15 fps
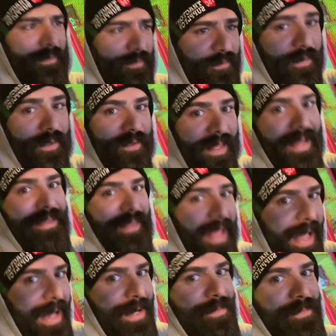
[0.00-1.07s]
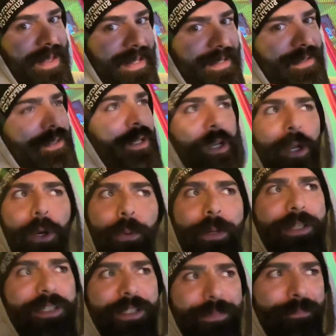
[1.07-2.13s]
to full-length animes,
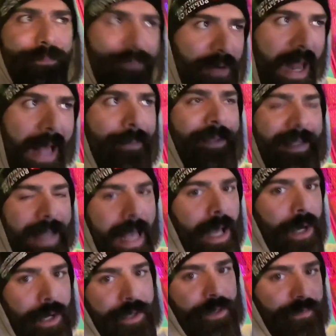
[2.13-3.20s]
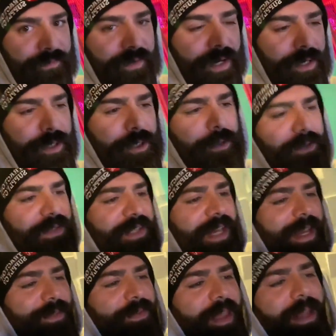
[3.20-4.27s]
which is probably not under fair use,
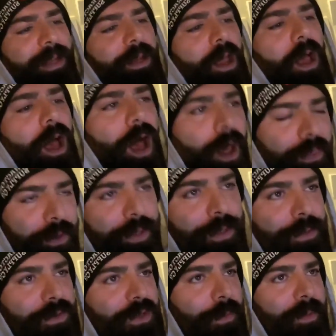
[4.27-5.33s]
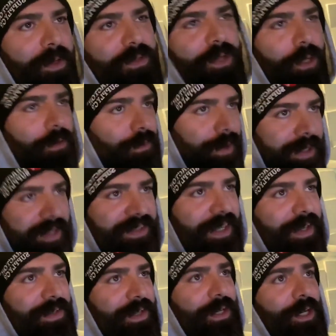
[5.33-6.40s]
and then other YouTubers are
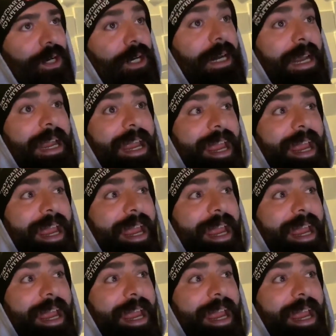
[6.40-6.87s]
criticizing her